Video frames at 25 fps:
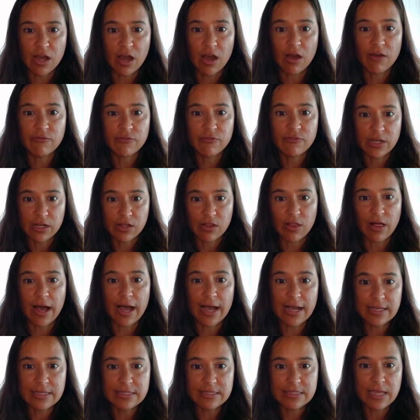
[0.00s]
of the
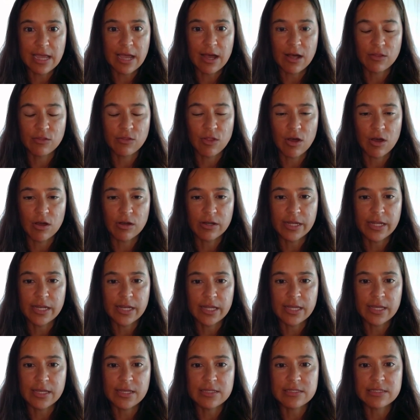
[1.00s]
class, how long it
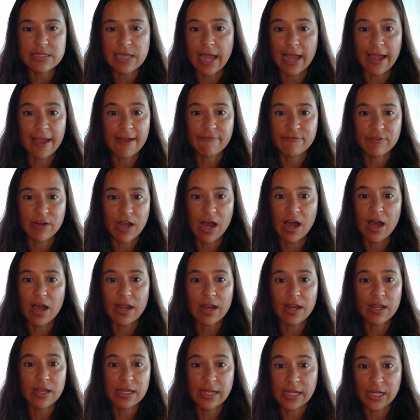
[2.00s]
is, I have not
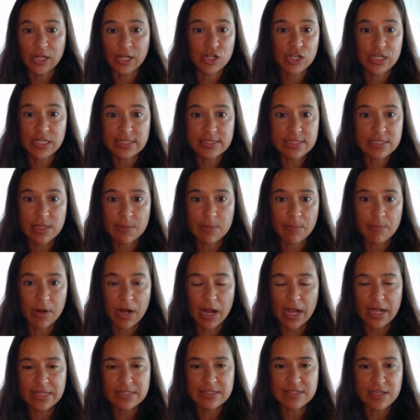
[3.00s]
increased the
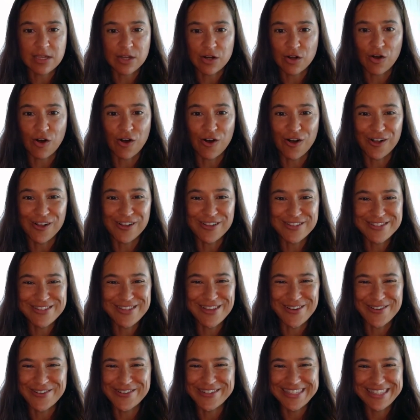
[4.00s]
price at all.
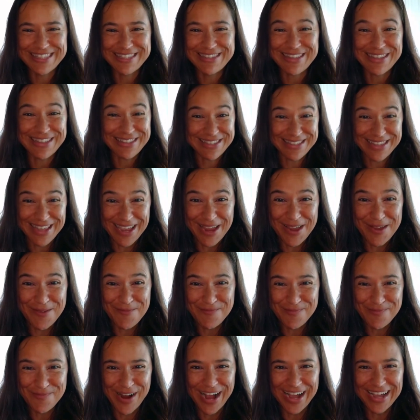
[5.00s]
So it's the same
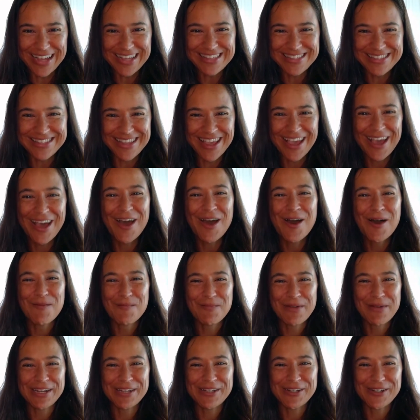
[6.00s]
price,
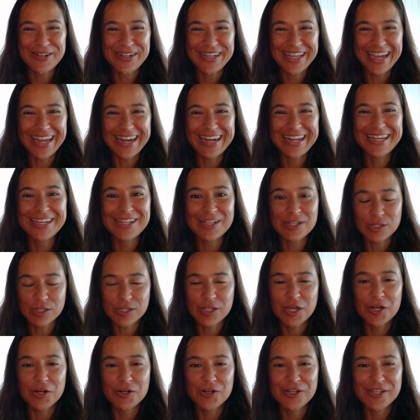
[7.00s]
but you're getting
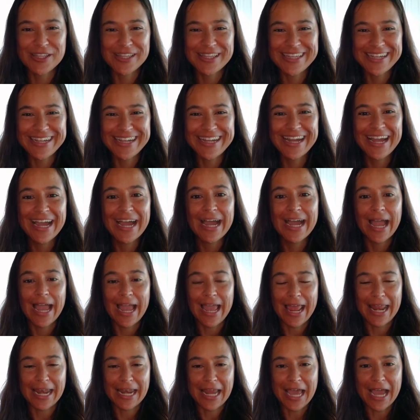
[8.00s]
literally
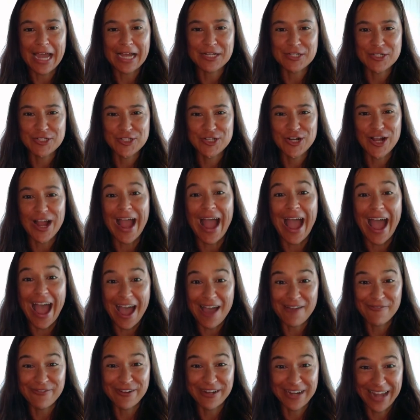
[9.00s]
an extra
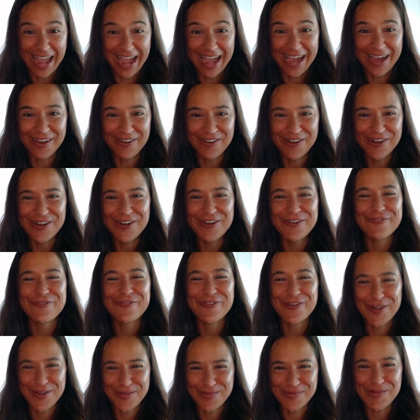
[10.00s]
half an hour
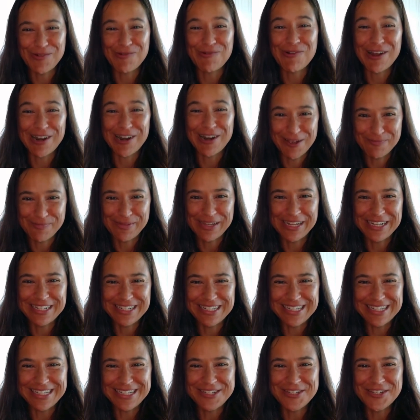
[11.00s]
from what I've been
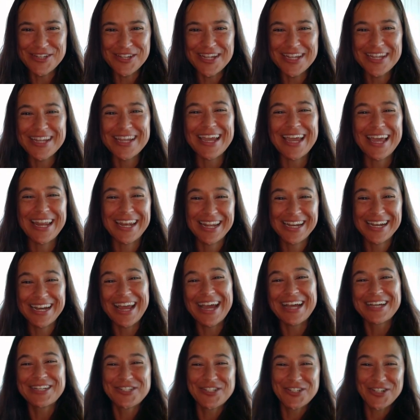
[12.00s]
teaching and an
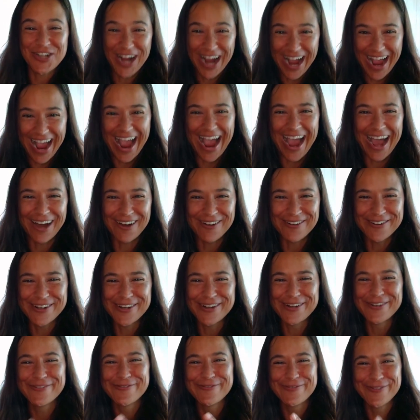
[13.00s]
extra
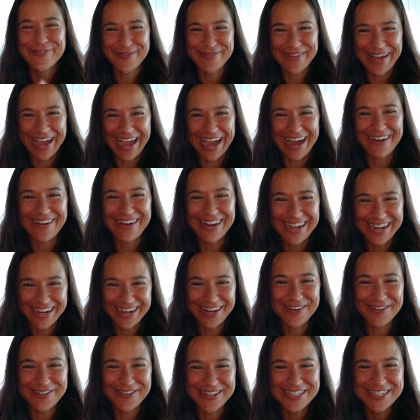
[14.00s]
hour from how I
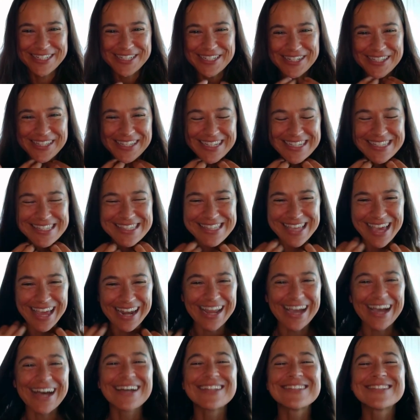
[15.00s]
originally set
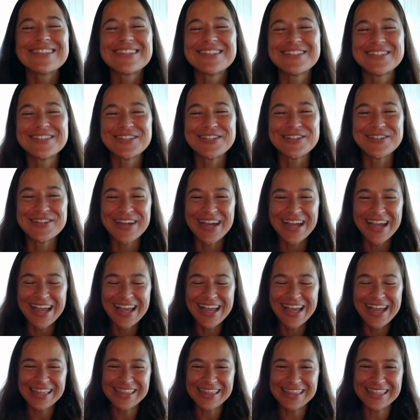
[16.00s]
out to do
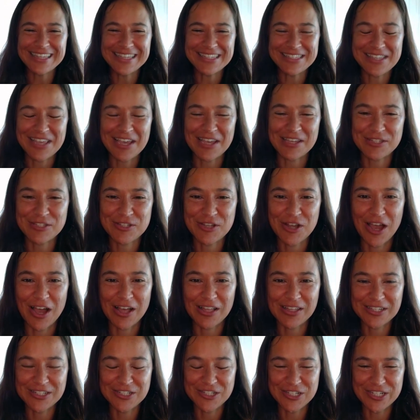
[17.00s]
these
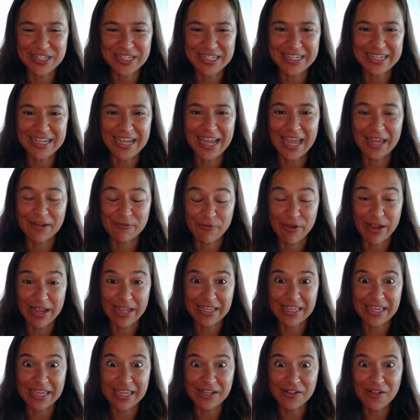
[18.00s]
astrology and
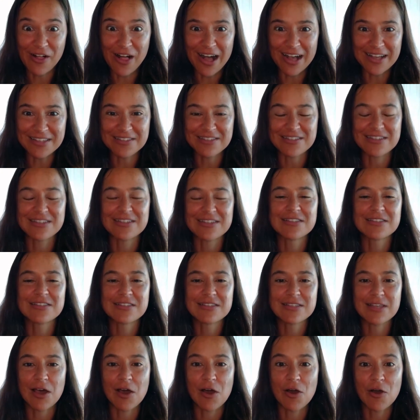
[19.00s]
Reiki classes.
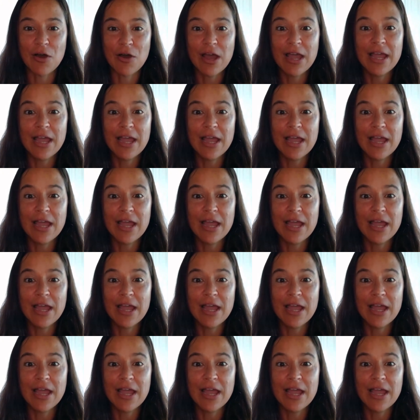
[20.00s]
So